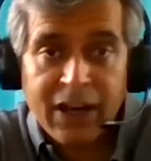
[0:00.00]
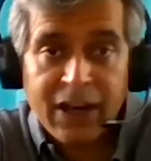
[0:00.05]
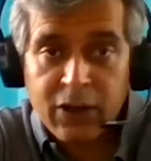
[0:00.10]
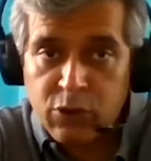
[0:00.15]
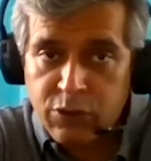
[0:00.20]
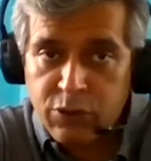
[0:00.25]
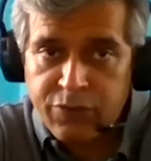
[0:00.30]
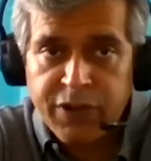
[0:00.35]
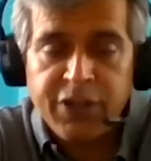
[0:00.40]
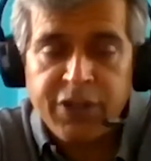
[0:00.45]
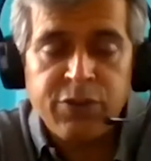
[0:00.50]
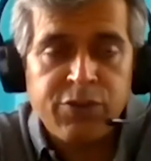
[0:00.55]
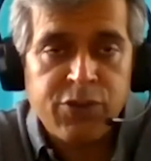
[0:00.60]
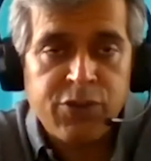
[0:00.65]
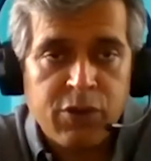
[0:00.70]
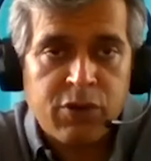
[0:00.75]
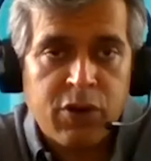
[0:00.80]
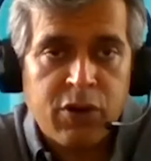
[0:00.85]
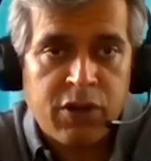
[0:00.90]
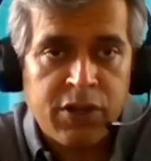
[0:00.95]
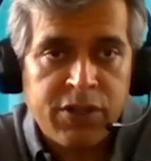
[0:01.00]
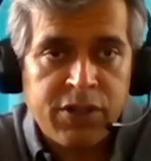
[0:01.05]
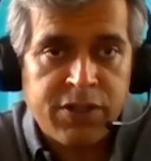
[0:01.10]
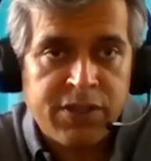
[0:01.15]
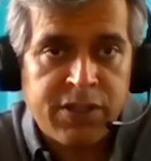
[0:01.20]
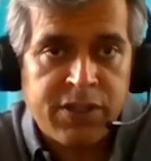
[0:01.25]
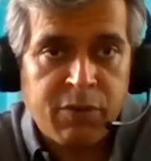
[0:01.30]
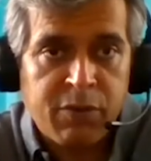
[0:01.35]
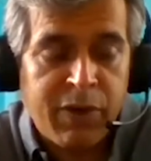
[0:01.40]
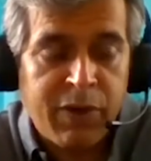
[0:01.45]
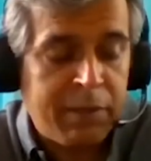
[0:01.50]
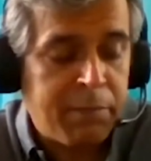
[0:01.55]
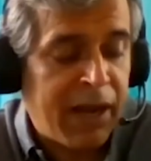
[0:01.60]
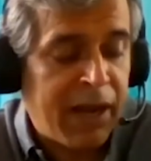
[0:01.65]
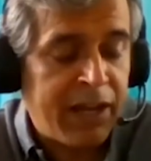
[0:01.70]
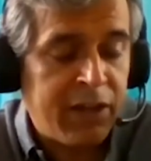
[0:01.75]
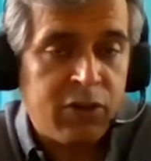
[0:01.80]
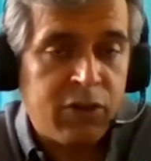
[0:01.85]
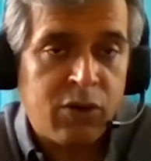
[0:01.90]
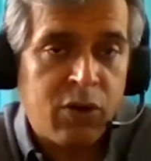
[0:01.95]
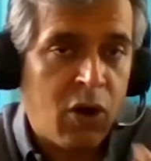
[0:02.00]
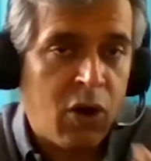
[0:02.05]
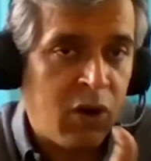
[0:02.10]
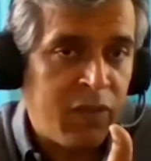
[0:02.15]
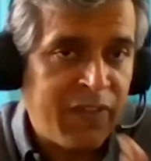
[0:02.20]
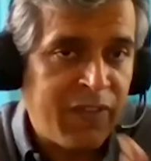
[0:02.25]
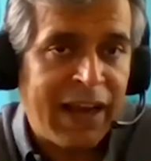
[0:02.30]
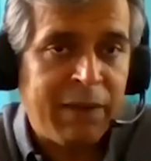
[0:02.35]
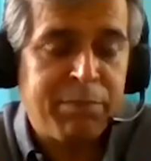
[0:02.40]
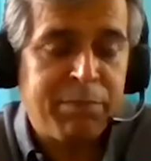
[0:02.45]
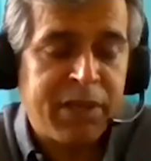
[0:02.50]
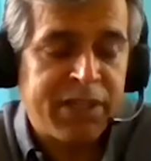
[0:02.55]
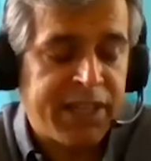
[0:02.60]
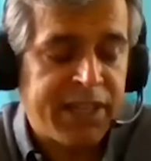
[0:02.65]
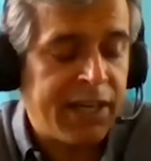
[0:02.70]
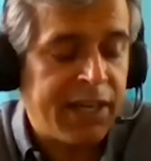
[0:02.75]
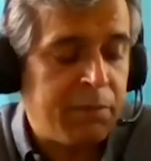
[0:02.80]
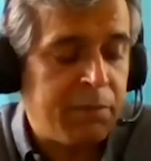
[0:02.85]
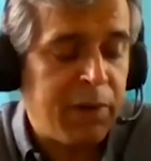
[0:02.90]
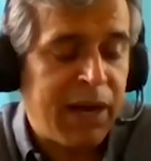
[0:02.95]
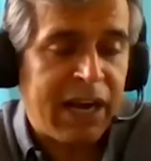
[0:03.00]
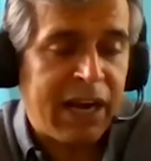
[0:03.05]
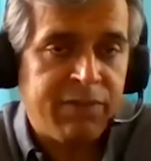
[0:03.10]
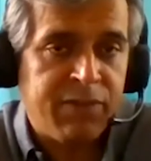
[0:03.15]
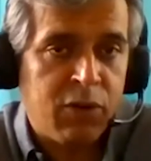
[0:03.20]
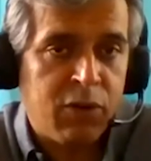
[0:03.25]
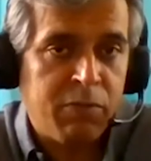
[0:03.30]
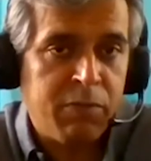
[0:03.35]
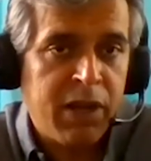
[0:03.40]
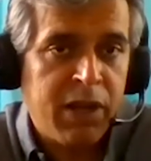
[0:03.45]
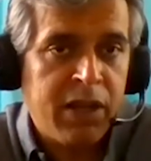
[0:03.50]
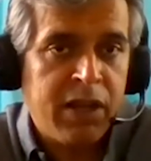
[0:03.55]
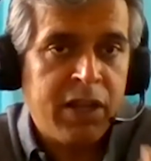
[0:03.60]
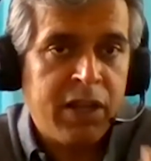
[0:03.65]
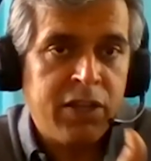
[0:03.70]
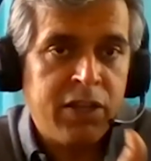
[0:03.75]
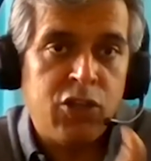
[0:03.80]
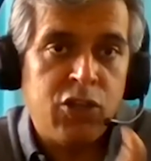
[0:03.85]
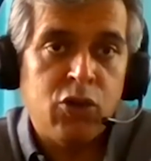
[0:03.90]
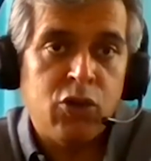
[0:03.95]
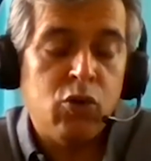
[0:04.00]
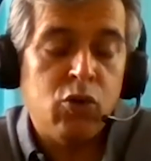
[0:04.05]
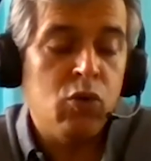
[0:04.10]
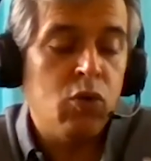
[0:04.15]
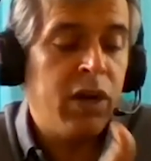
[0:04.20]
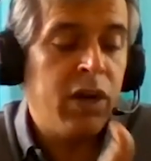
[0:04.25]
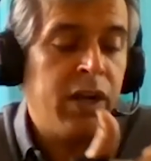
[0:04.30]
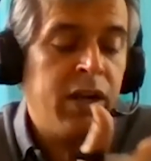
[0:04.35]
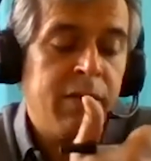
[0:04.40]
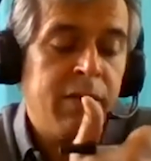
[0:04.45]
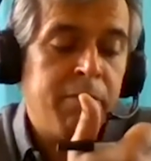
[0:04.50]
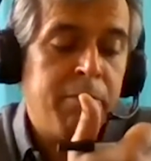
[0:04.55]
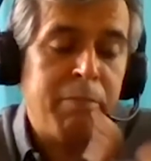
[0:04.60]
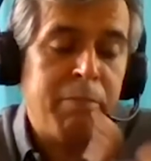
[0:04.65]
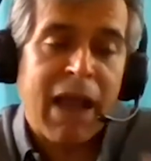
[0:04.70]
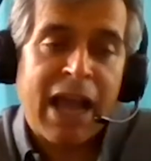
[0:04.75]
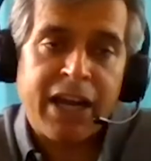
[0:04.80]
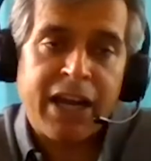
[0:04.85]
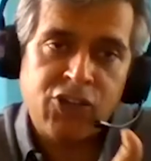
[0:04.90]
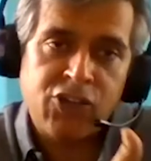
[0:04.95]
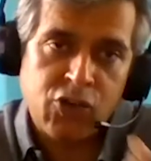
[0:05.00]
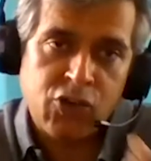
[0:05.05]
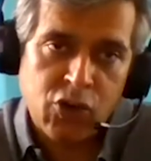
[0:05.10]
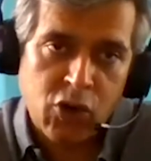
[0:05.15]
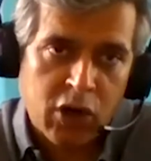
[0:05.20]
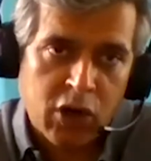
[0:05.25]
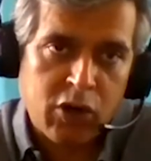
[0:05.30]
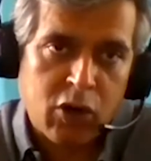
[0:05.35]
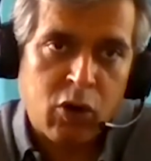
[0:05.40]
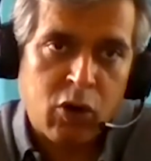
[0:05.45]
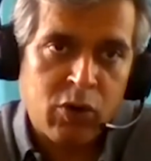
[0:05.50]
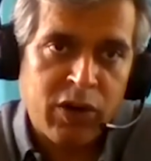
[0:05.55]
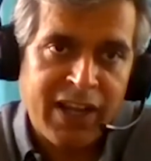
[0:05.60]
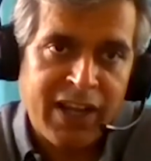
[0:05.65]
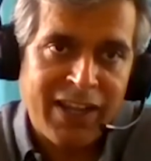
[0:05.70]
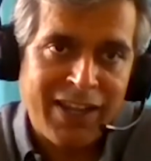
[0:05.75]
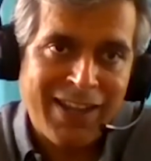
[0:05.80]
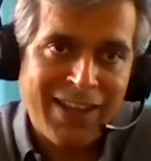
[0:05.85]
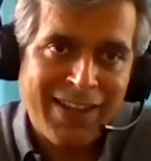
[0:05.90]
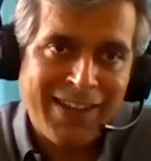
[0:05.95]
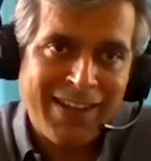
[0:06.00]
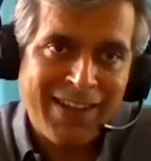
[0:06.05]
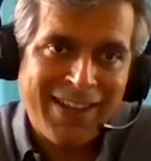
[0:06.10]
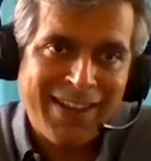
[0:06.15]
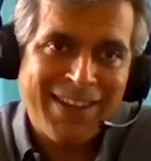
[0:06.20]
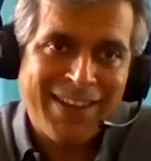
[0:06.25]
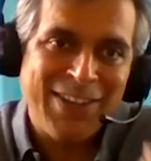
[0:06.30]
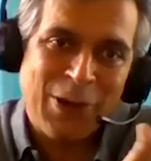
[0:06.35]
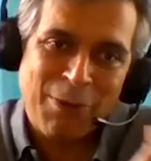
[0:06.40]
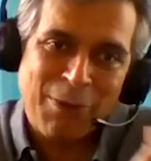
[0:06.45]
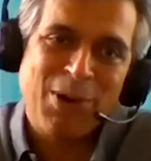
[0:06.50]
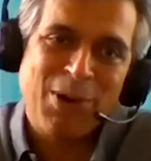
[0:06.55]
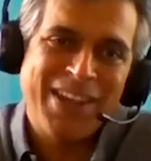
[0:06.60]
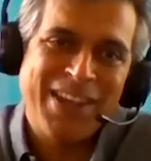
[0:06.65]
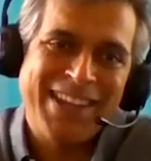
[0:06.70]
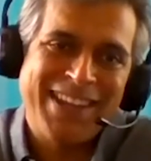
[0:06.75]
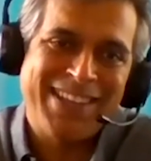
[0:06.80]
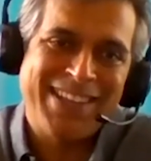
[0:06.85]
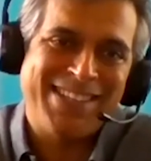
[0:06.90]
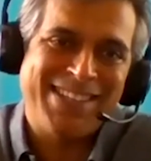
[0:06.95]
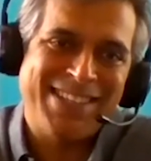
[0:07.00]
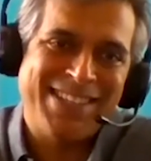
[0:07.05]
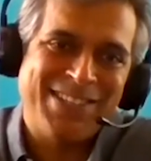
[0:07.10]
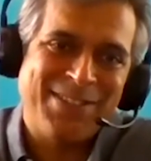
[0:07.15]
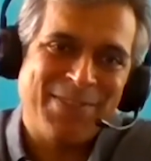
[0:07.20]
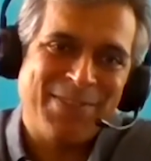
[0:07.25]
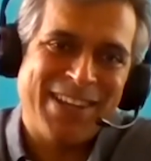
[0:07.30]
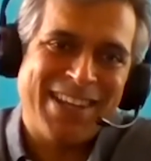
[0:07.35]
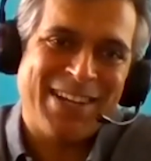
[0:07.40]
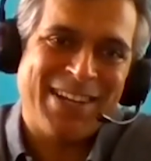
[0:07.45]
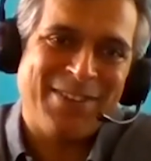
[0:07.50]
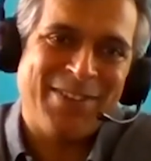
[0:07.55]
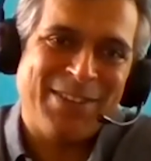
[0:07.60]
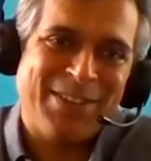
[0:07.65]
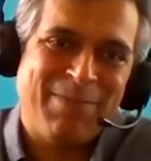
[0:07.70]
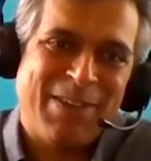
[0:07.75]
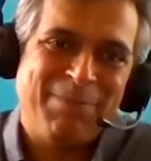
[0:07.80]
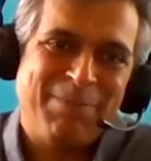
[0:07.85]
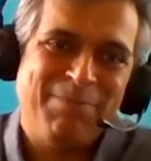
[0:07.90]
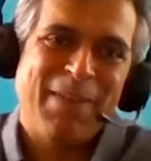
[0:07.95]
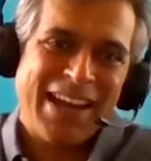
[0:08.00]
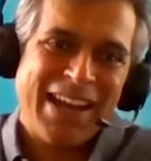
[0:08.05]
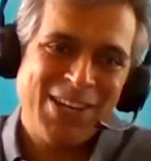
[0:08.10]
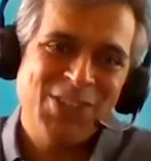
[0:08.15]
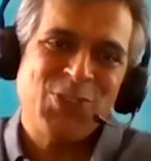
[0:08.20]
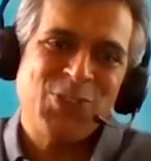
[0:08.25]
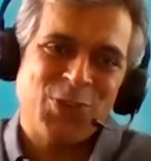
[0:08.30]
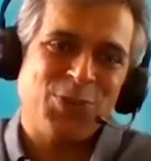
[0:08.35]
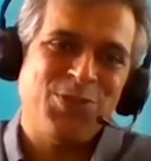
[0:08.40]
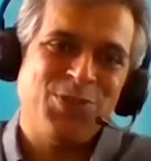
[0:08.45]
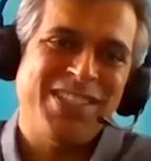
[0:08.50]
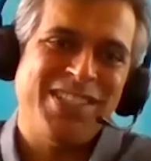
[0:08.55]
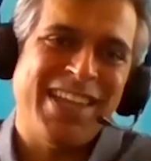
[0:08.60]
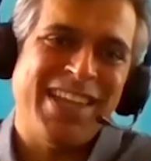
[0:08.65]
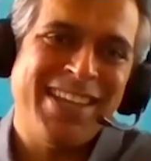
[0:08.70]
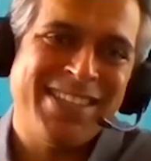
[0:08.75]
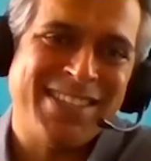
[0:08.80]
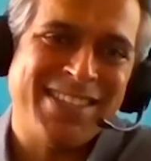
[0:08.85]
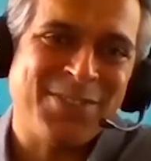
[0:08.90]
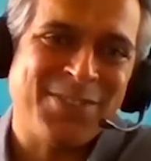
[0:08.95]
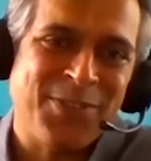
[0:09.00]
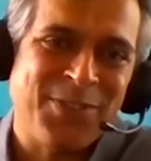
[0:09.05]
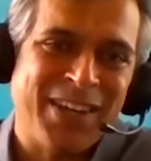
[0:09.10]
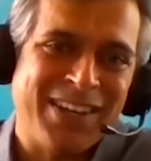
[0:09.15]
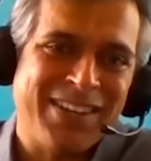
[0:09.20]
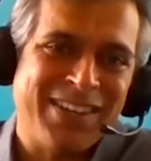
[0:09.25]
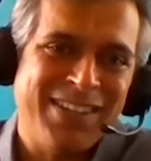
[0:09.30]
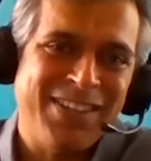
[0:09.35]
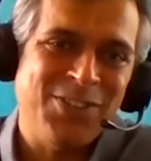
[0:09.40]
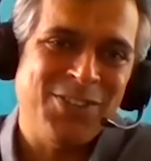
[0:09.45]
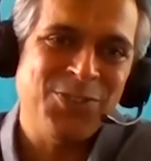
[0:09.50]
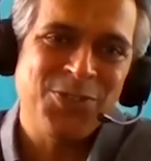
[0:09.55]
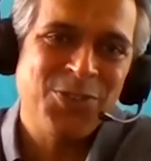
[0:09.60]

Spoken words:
That could reduce your costs, whereby, on that particular platform, you manage not only your booking engine to begin with, but manage your OTAs as well.